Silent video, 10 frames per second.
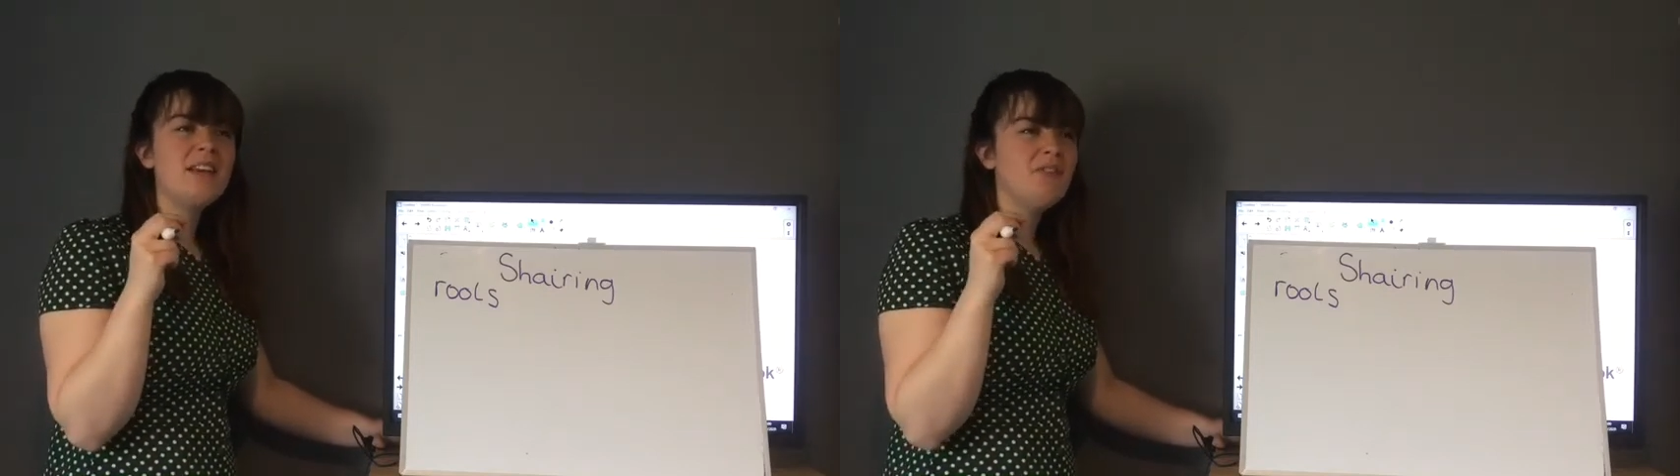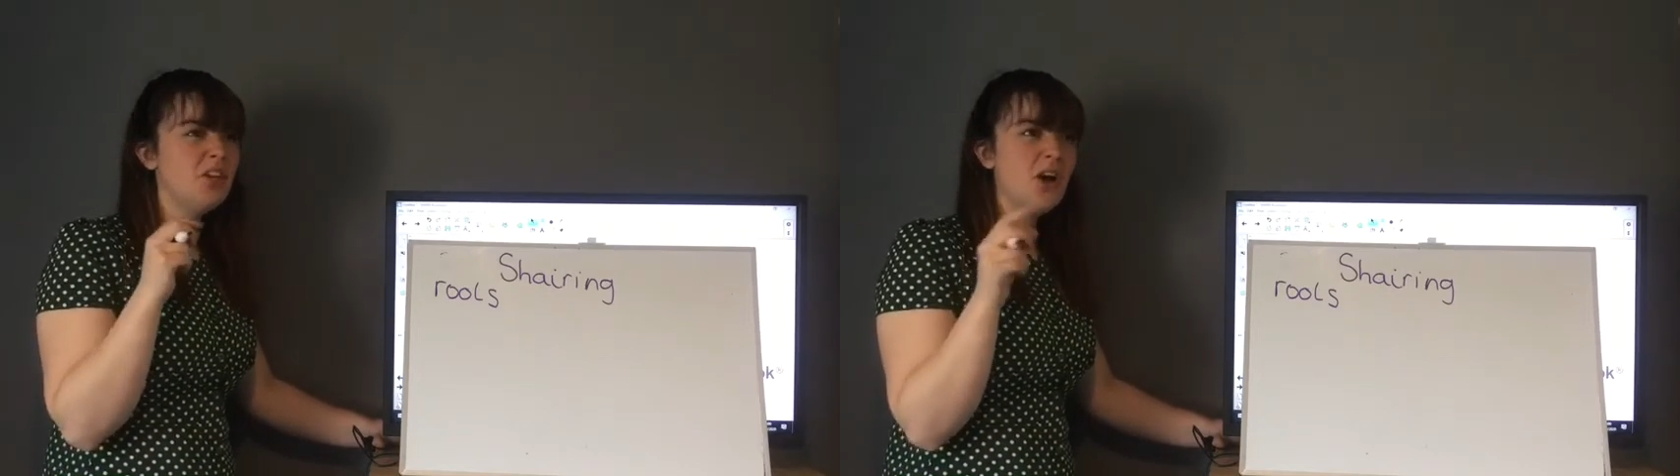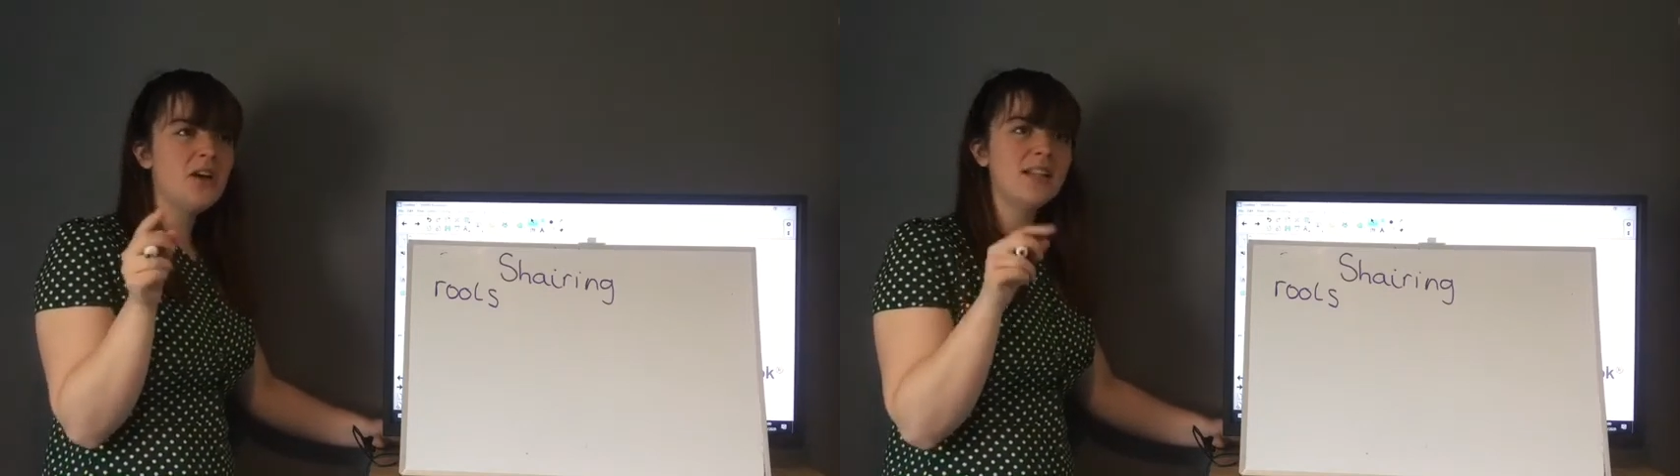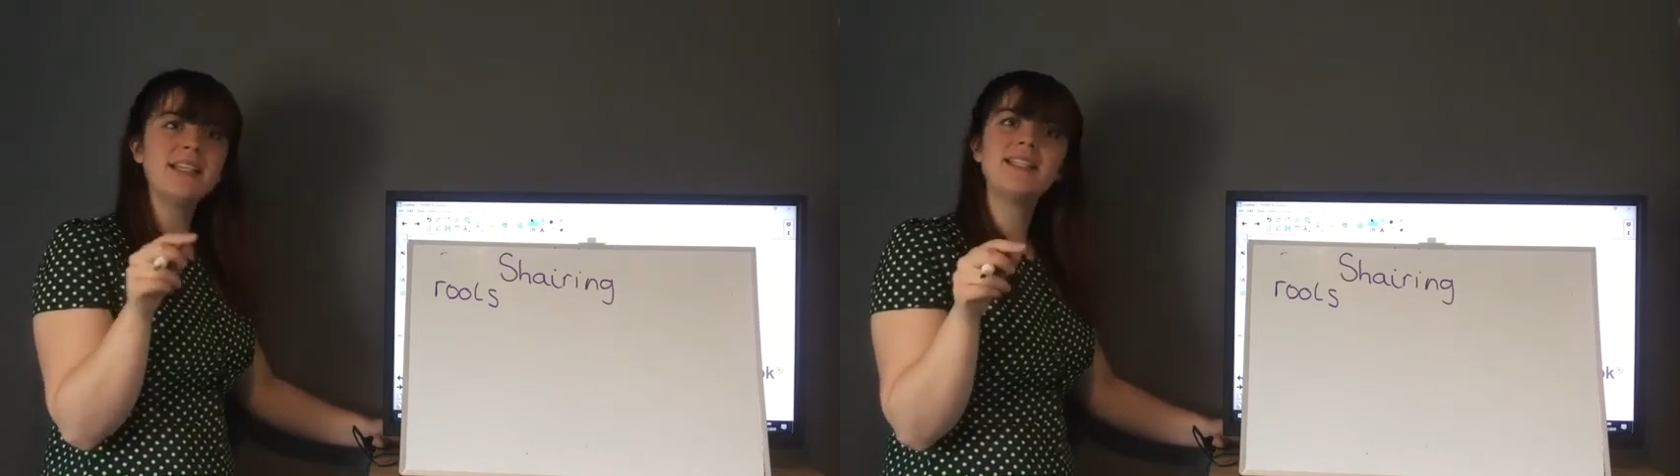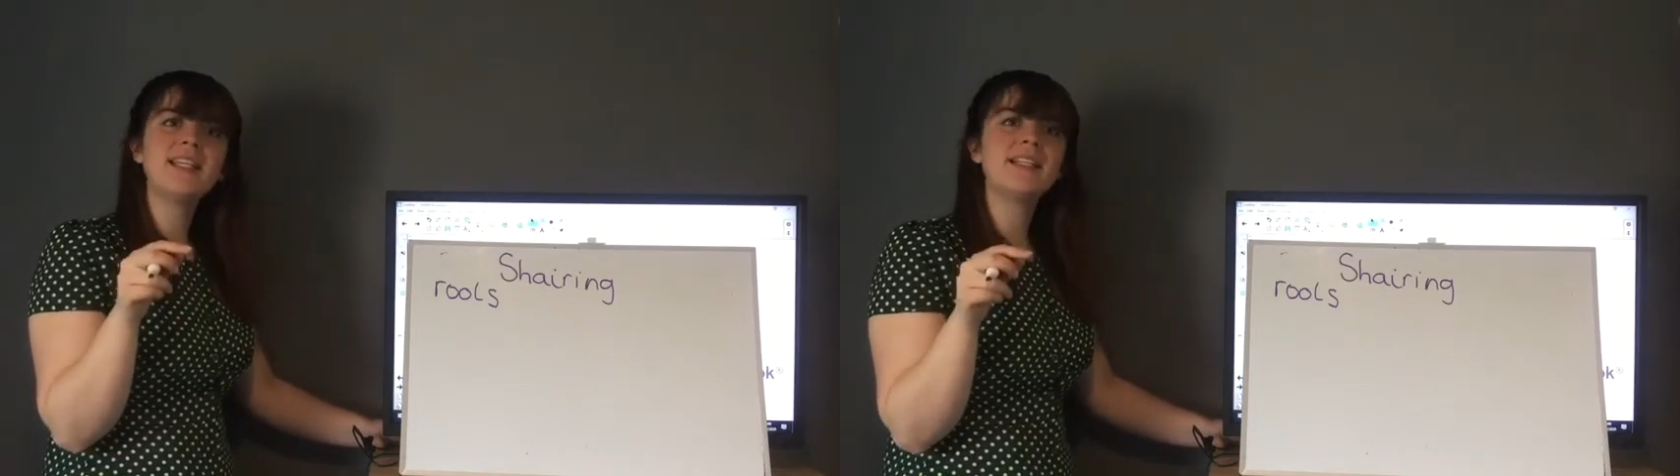if you're not
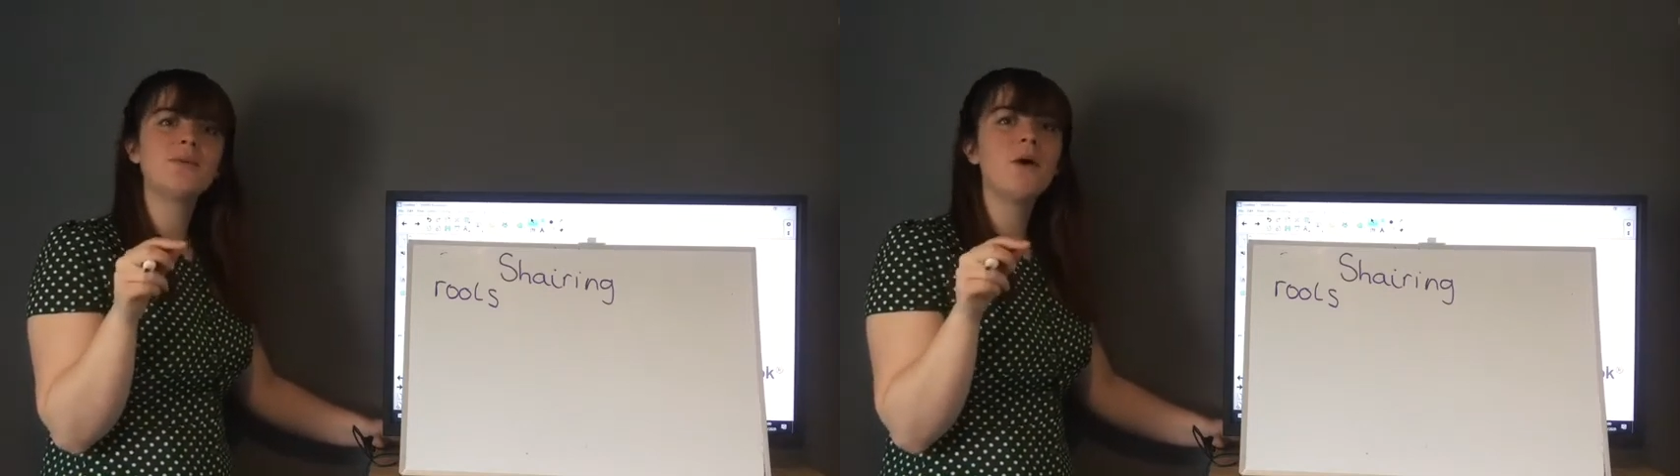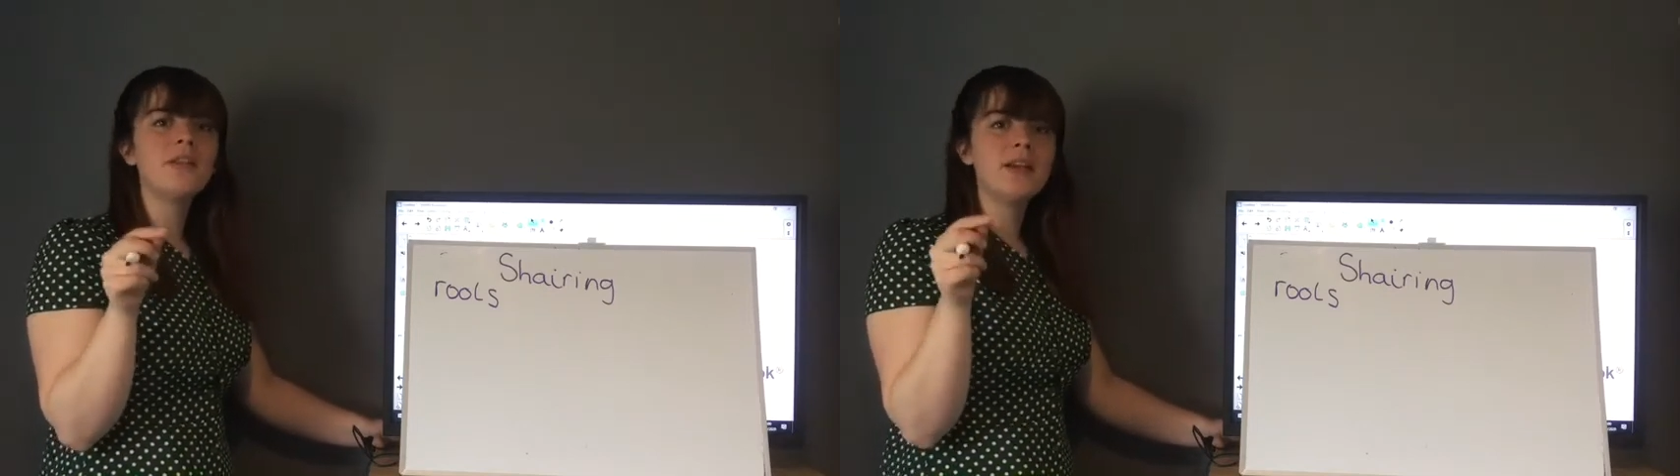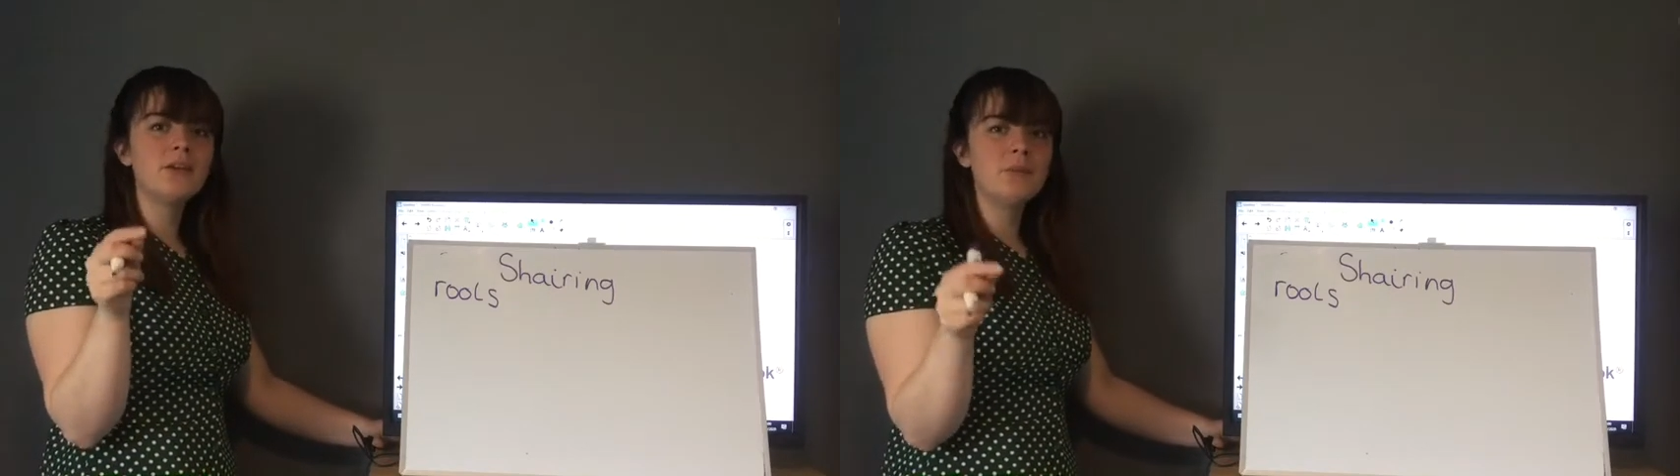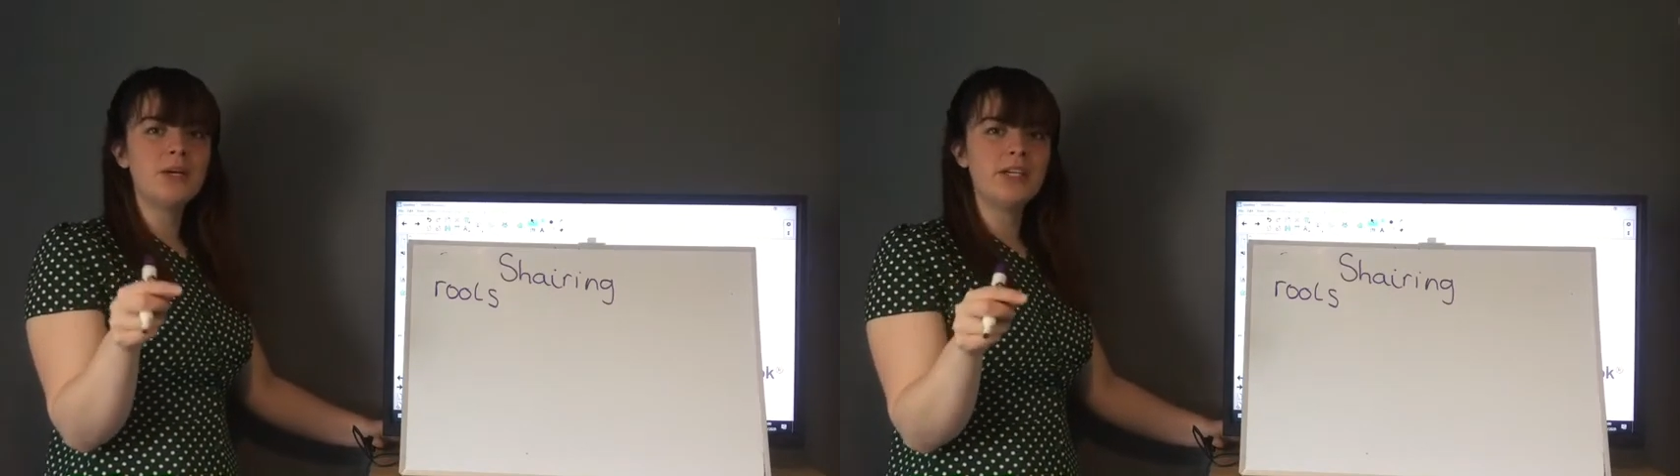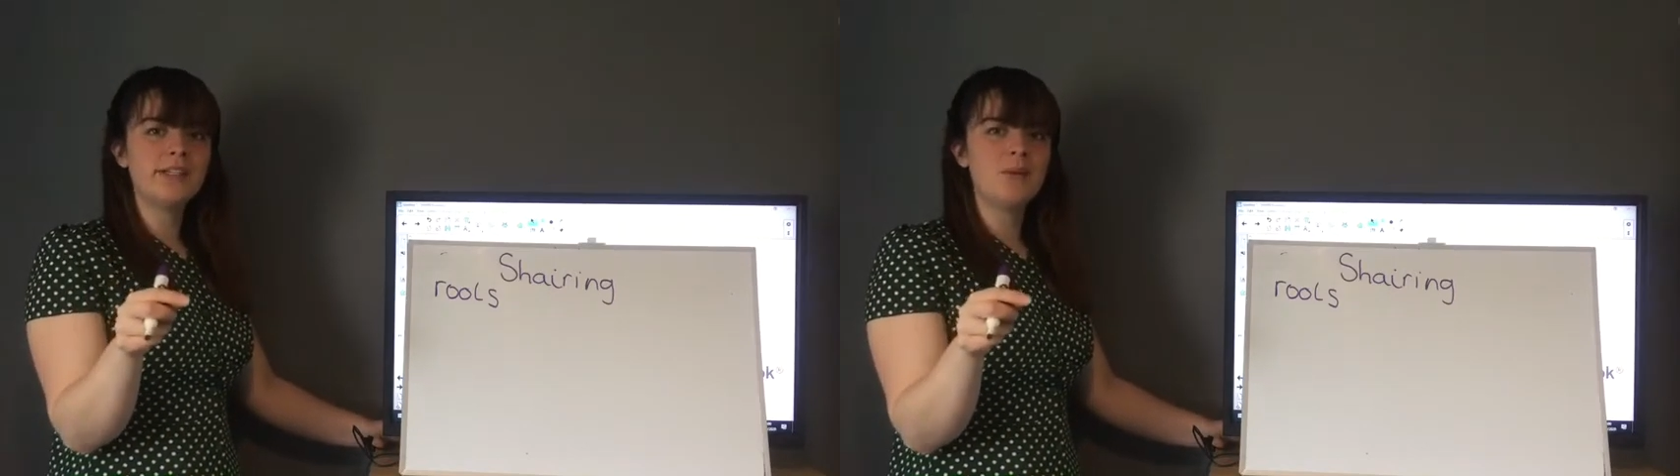listening to what the other
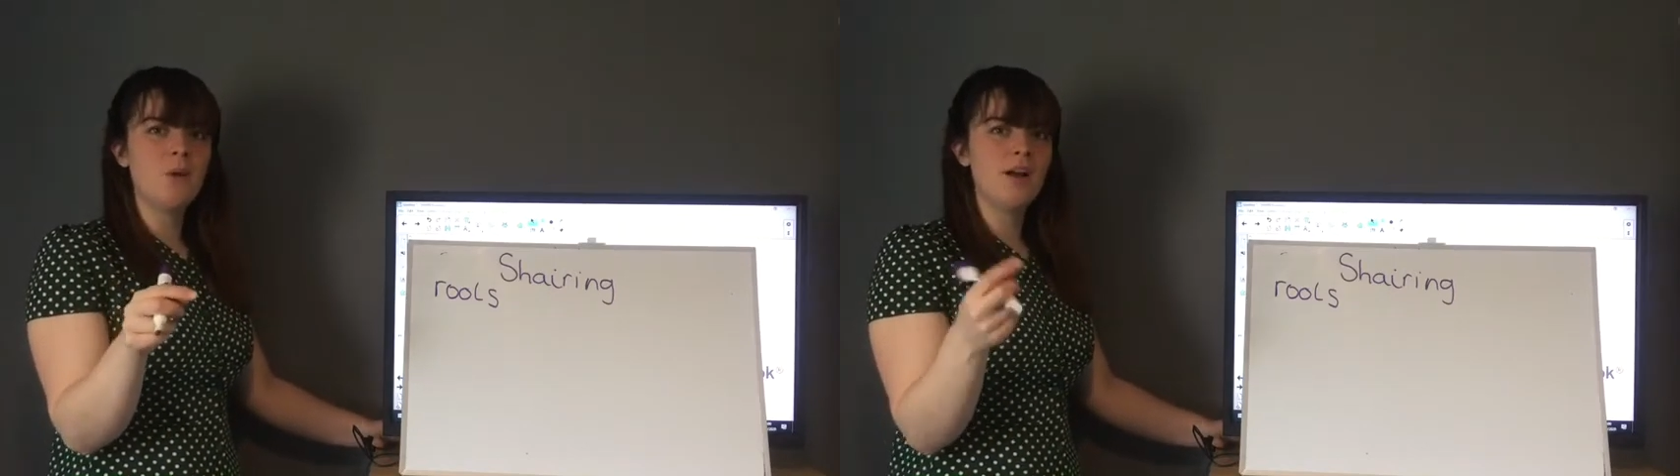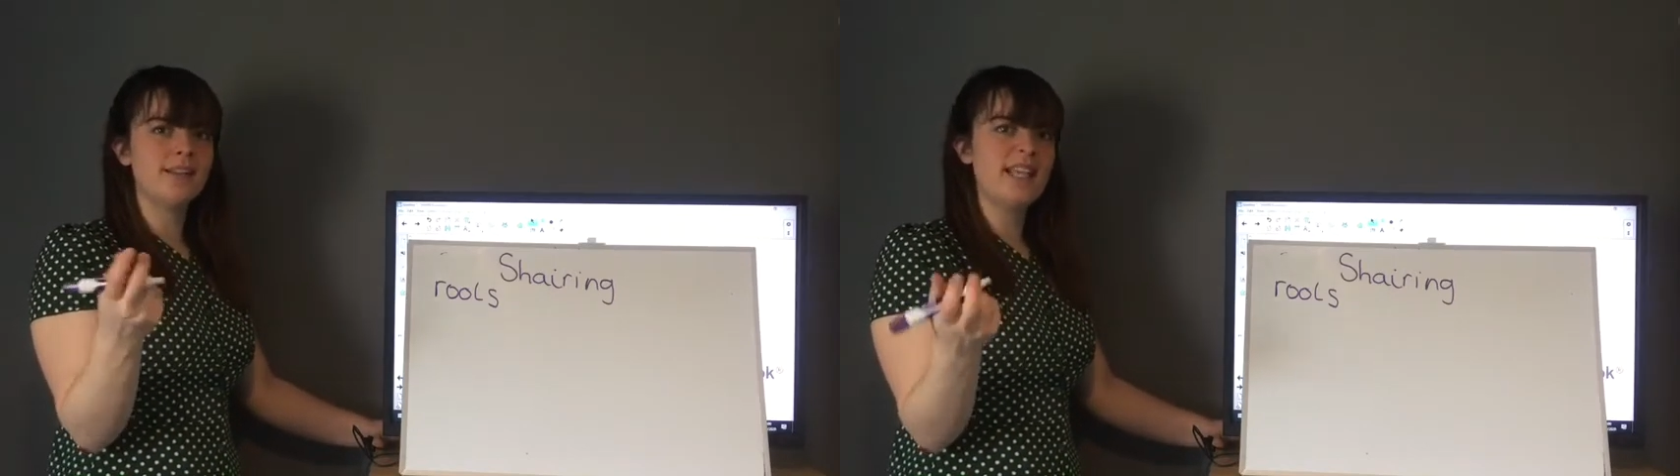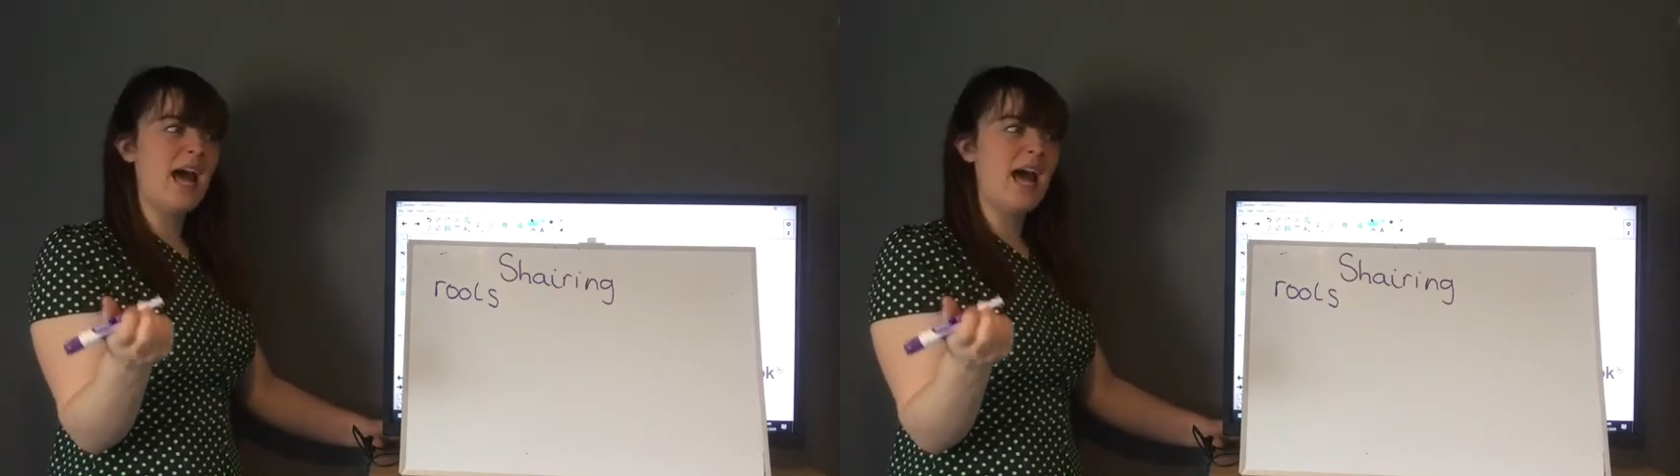person wants,